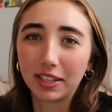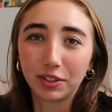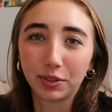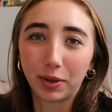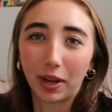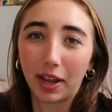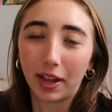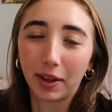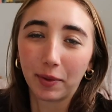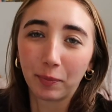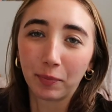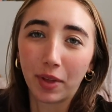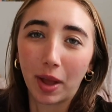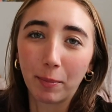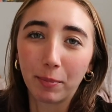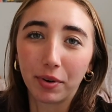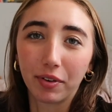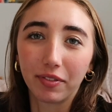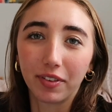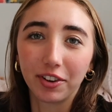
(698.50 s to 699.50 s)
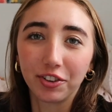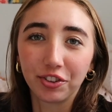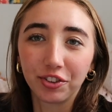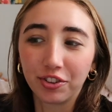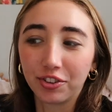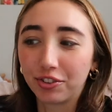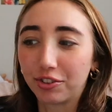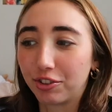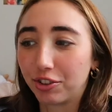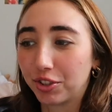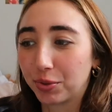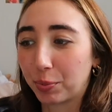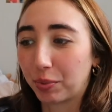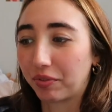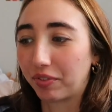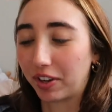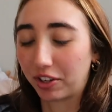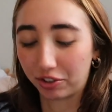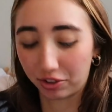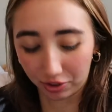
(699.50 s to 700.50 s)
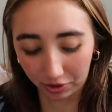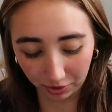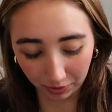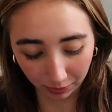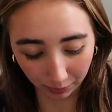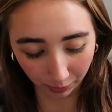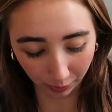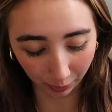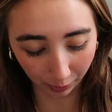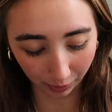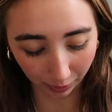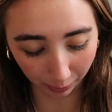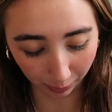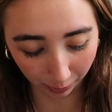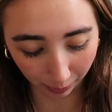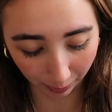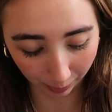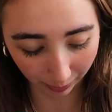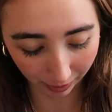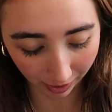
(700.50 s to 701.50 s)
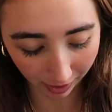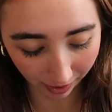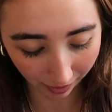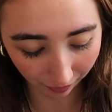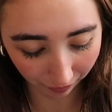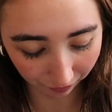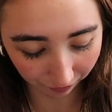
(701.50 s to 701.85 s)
it's okay. I'm professional. She's professional. Work with what we got.